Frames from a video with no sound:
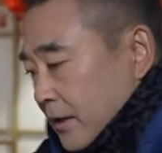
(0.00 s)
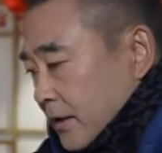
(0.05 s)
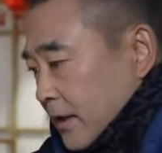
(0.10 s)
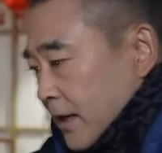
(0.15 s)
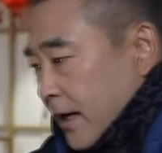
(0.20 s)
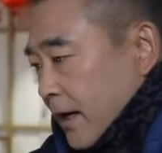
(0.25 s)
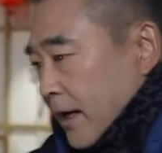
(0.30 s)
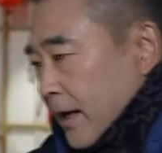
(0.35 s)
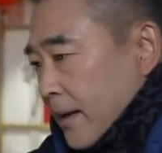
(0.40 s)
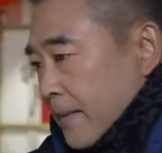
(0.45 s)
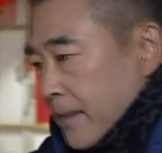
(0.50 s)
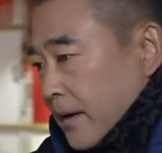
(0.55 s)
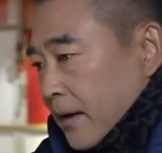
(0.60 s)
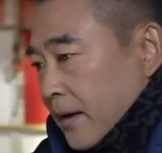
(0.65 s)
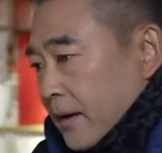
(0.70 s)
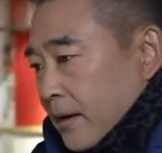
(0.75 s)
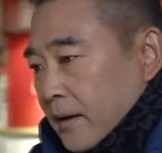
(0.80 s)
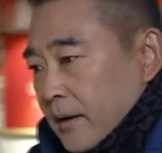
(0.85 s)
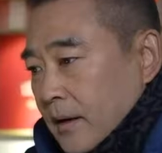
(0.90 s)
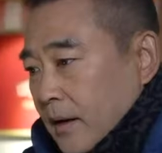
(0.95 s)
time,
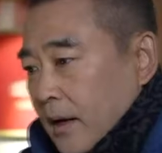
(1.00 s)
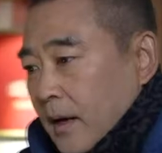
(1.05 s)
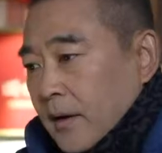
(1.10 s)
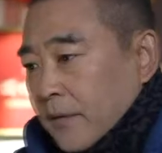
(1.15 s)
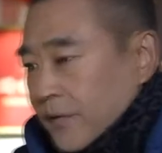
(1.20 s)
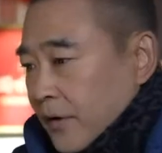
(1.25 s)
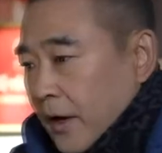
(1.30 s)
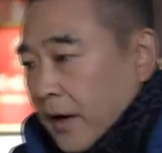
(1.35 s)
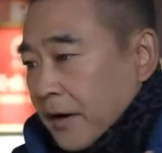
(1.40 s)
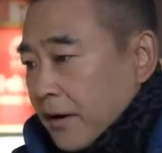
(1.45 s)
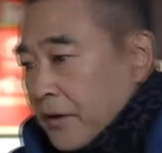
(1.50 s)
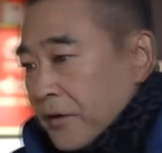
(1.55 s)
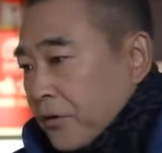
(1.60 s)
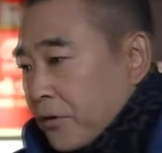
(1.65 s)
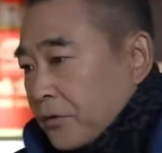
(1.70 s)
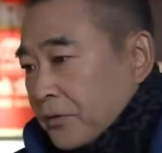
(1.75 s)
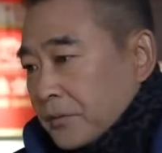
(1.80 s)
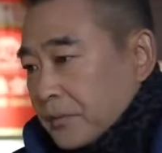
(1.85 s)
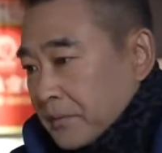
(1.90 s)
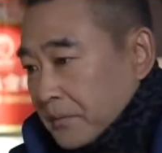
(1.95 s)
and after, I don't
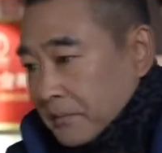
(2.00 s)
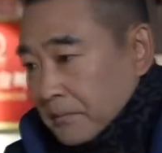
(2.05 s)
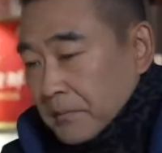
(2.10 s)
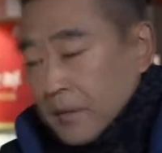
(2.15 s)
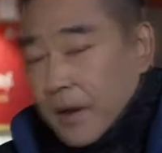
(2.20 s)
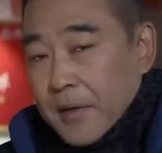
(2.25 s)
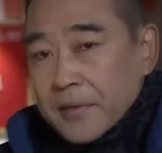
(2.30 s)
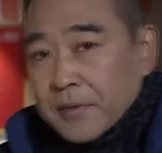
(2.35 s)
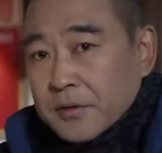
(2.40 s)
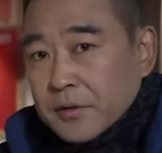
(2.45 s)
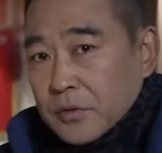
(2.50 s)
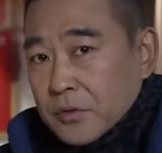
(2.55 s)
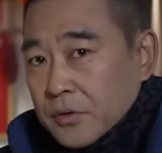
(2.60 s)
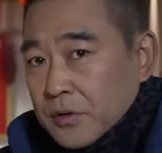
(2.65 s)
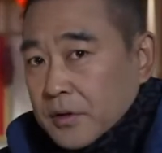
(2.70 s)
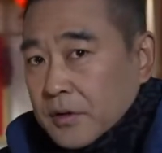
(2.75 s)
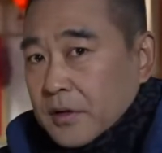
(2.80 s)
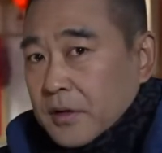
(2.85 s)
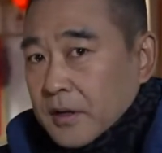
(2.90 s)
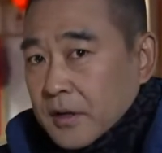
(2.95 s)
know, months
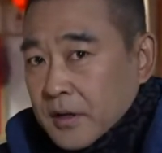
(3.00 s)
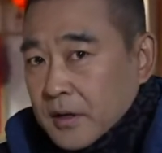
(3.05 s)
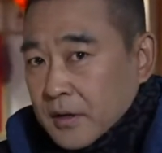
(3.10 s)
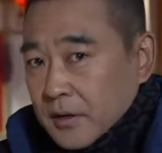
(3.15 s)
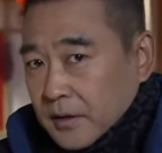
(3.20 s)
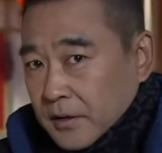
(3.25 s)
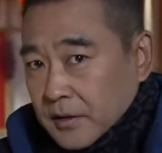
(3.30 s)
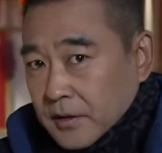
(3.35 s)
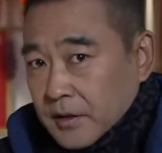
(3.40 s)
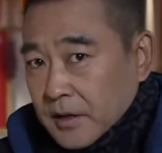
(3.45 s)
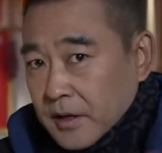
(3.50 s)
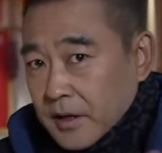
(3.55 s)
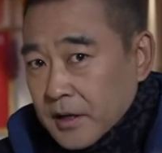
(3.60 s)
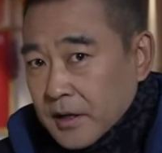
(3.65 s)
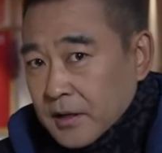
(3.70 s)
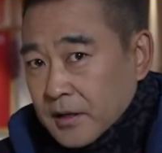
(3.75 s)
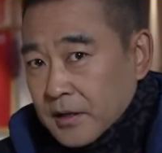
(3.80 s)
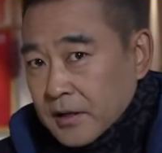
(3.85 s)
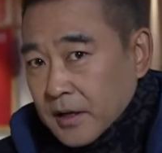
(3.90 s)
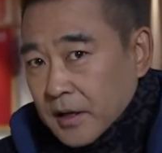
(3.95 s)
or
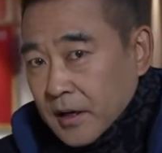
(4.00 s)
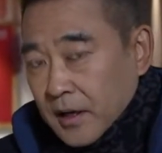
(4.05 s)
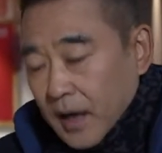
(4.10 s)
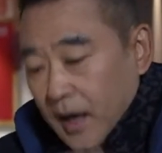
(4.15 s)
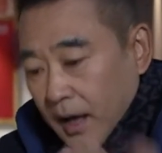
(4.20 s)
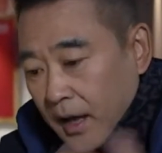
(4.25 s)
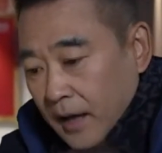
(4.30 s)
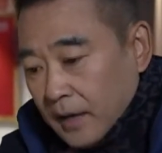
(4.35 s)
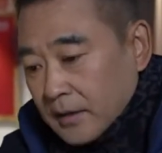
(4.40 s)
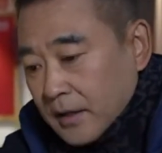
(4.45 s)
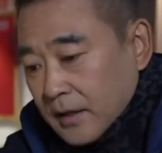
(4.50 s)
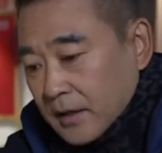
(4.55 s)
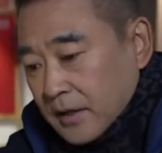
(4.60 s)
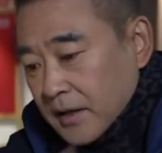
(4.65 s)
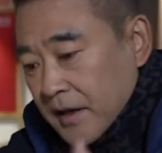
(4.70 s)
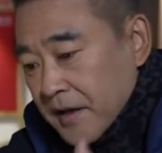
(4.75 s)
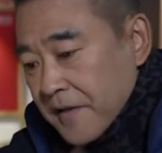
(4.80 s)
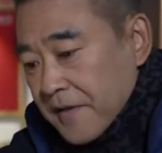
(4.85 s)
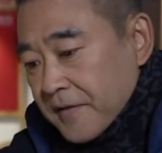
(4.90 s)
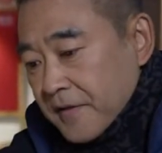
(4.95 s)
years, and
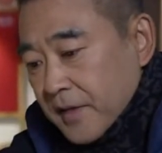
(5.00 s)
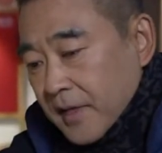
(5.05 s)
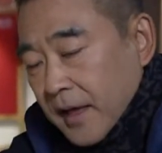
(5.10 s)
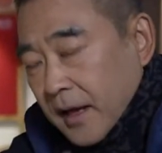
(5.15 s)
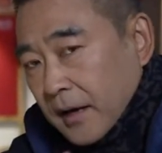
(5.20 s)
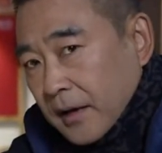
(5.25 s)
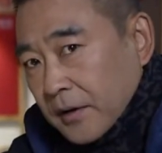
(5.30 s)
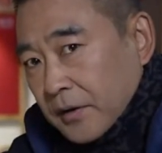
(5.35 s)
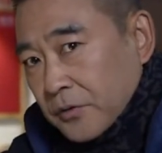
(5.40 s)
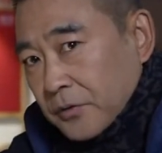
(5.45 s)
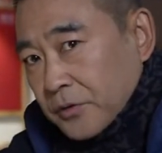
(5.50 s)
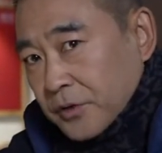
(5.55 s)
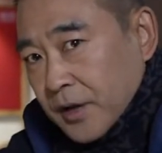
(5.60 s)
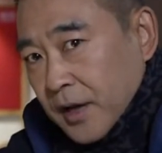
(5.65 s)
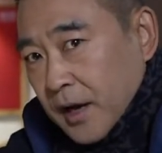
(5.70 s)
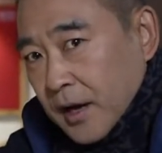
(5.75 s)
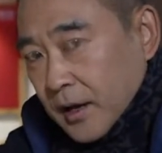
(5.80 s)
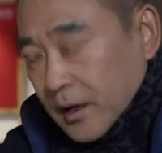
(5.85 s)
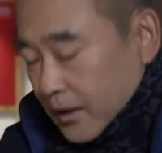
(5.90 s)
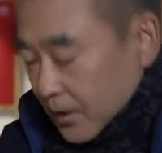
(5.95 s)
underneath that little
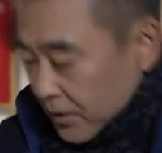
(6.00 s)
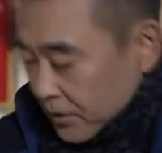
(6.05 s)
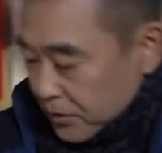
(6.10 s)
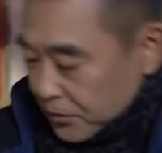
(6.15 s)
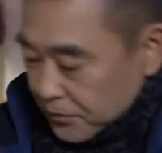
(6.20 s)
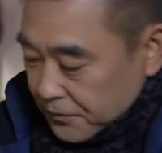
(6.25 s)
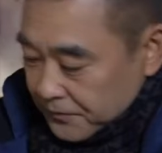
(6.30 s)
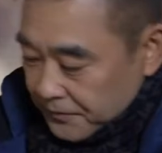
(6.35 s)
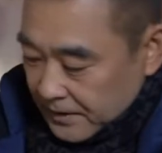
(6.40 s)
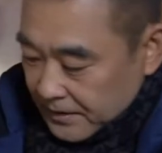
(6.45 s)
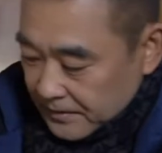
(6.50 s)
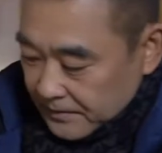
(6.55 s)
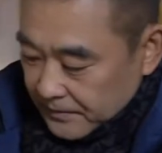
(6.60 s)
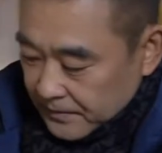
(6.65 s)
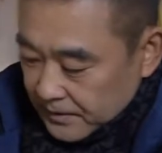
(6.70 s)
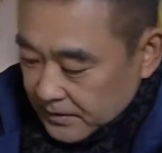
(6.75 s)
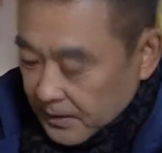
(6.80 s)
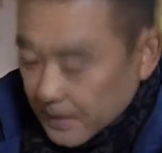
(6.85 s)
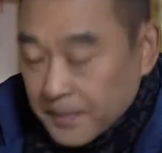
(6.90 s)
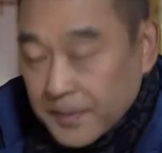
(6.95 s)
jar you find
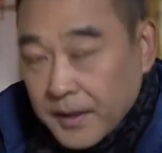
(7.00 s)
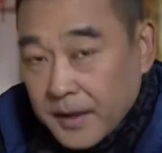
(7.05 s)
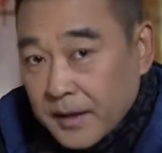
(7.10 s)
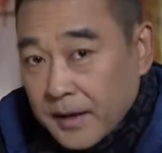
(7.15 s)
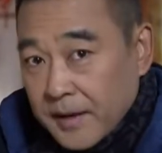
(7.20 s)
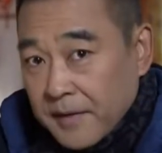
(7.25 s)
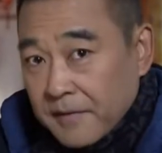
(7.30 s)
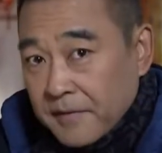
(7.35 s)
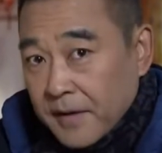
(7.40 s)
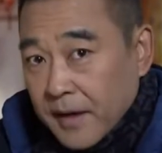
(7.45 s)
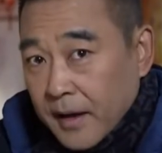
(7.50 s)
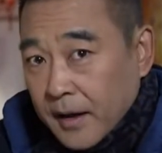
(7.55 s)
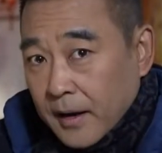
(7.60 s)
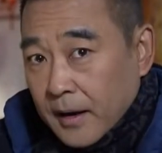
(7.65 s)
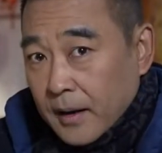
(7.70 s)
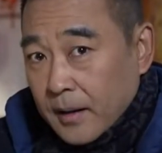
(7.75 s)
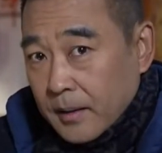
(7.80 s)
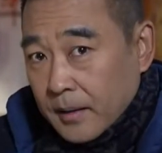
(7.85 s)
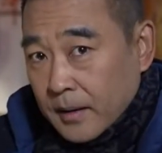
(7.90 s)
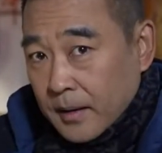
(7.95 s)
something like that,
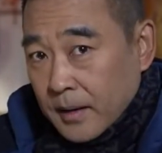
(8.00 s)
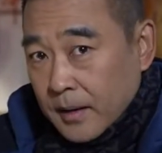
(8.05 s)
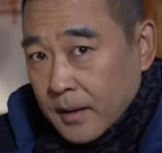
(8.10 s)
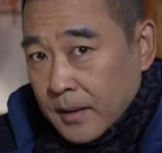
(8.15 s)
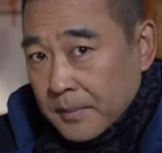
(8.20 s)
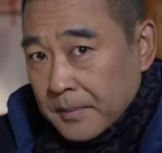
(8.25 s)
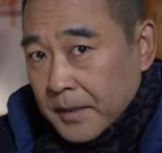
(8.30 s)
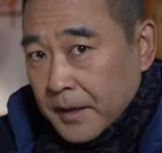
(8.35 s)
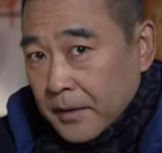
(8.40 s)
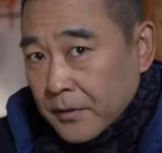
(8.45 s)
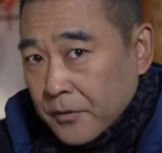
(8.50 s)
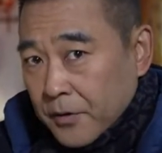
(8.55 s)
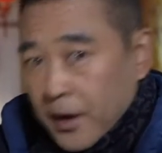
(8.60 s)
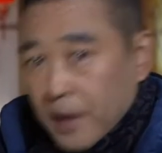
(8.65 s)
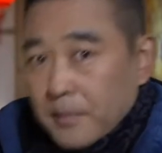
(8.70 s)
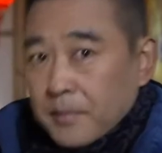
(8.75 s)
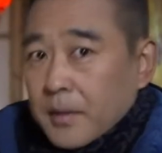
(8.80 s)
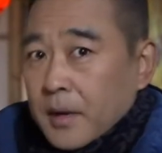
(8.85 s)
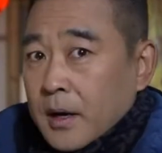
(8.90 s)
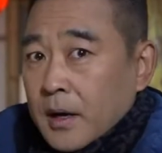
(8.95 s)
and my
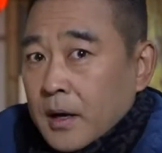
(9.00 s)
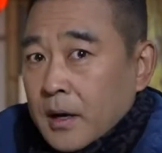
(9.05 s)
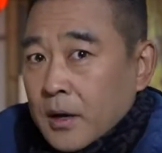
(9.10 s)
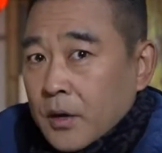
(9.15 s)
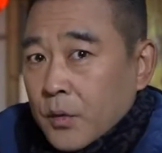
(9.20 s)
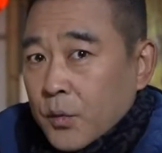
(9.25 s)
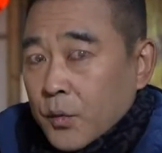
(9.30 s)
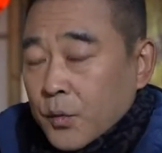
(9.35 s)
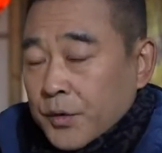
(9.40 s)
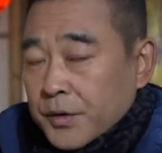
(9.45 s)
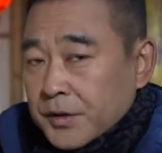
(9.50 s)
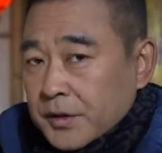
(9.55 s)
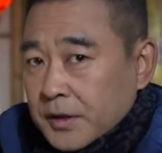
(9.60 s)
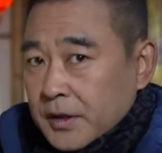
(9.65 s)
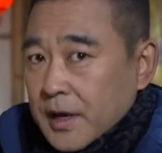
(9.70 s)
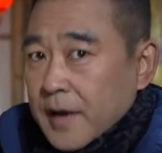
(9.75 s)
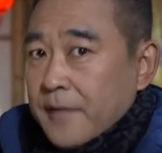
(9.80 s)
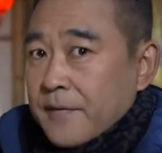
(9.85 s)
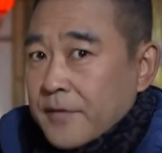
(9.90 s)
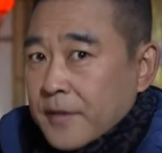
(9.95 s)
grandma would
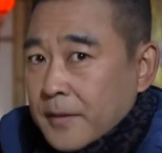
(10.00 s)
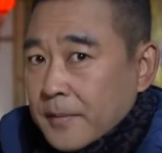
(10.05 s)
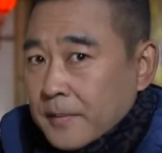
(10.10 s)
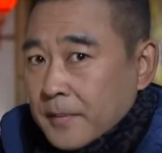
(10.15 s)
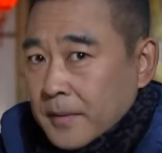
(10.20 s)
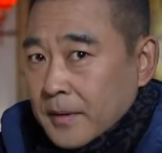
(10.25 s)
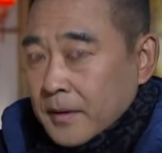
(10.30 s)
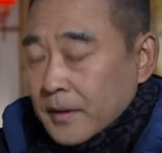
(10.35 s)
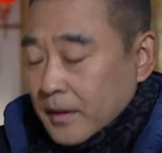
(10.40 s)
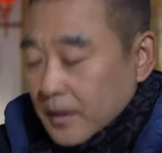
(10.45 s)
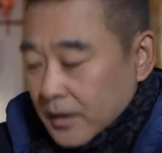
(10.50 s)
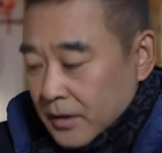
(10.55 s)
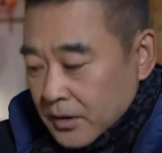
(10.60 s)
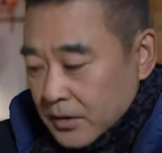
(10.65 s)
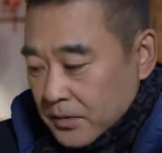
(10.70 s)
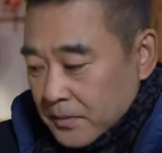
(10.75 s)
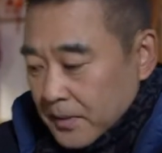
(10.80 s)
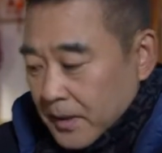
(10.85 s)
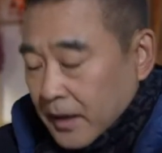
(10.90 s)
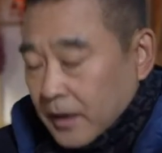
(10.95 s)
save them
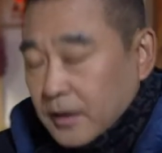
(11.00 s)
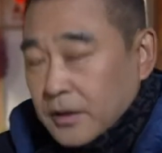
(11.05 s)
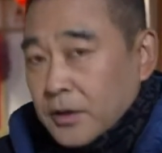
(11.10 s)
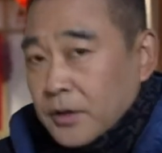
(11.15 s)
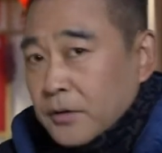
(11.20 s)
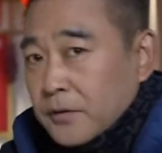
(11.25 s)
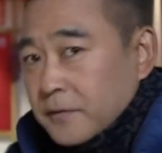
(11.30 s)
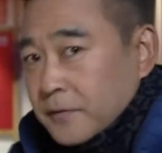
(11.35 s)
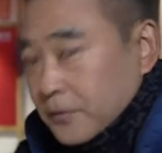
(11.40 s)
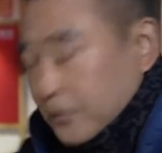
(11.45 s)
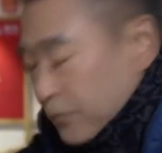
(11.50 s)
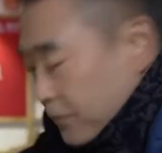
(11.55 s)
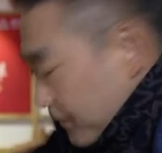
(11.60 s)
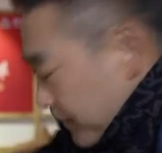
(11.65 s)
to make tofu.